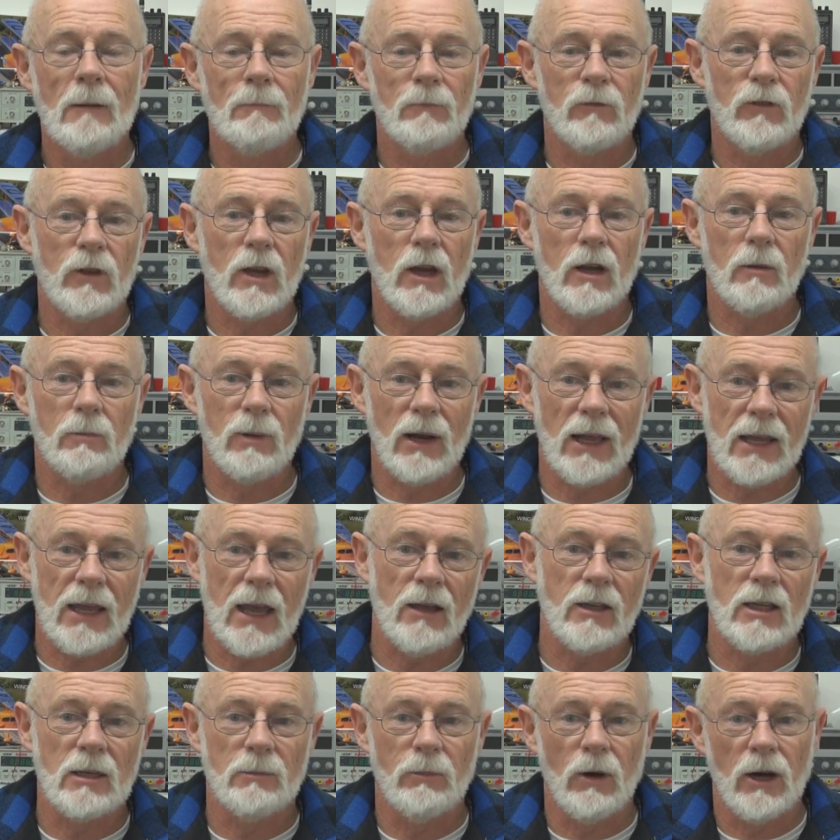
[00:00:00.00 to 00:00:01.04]
If you go to
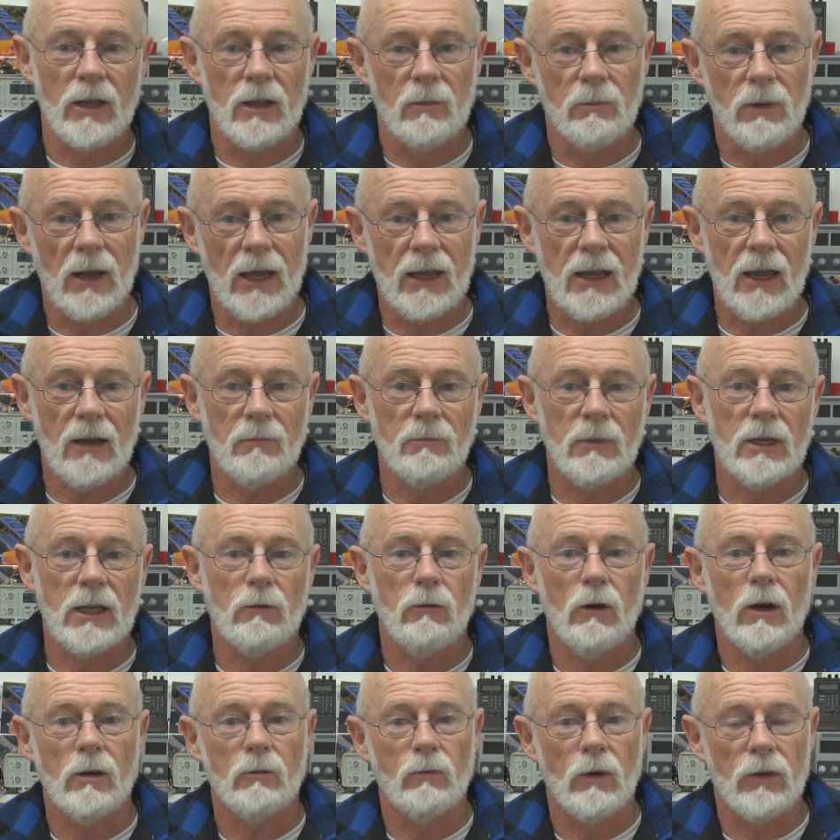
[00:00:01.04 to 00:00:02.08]
Blackout and you buy the Blackout mini
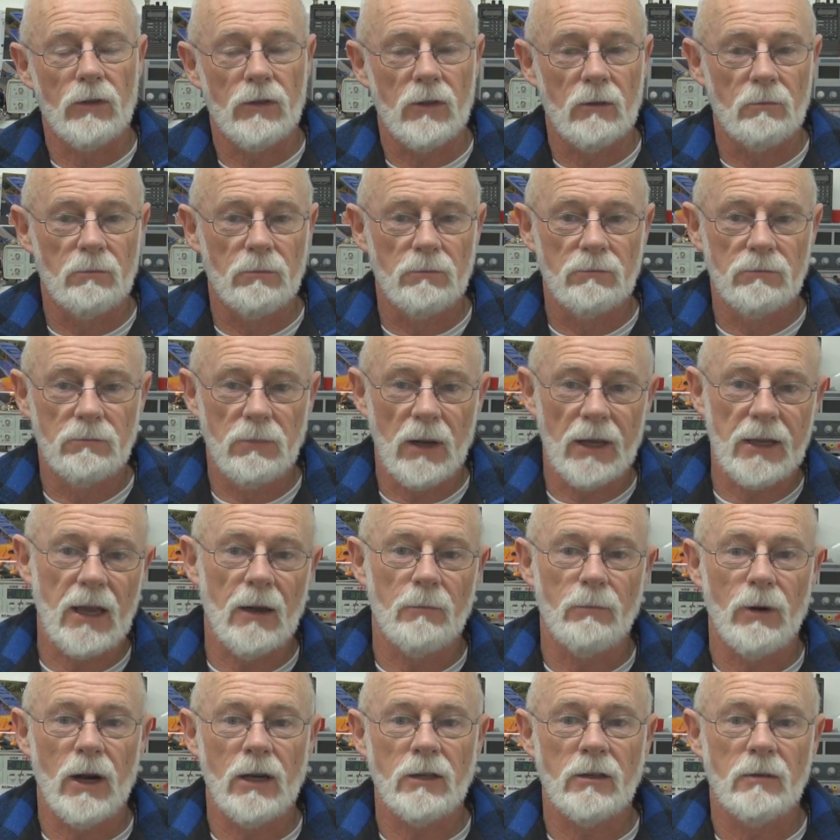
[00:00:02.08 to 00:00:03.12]
quad with the
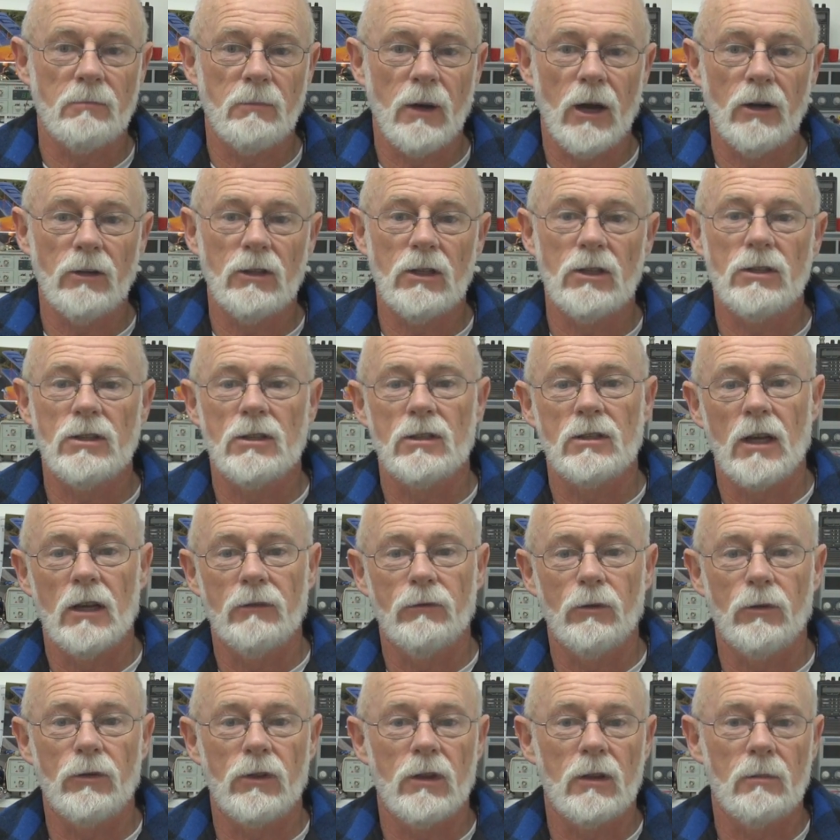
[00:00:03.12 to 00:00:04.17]
Blackout branded motors and so
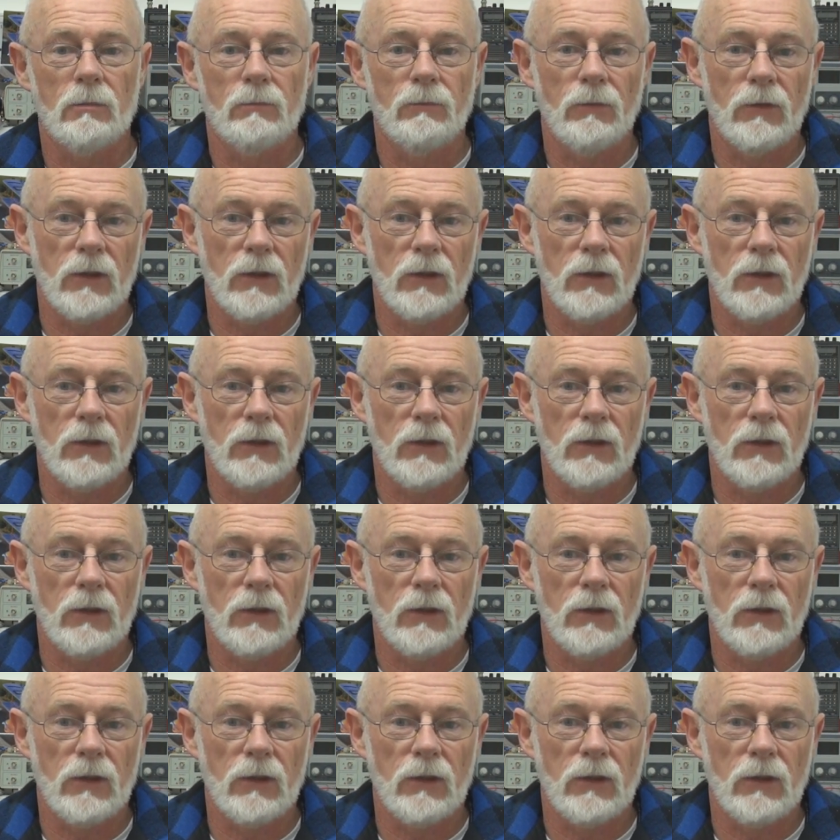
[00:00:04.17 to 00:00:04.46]
forth and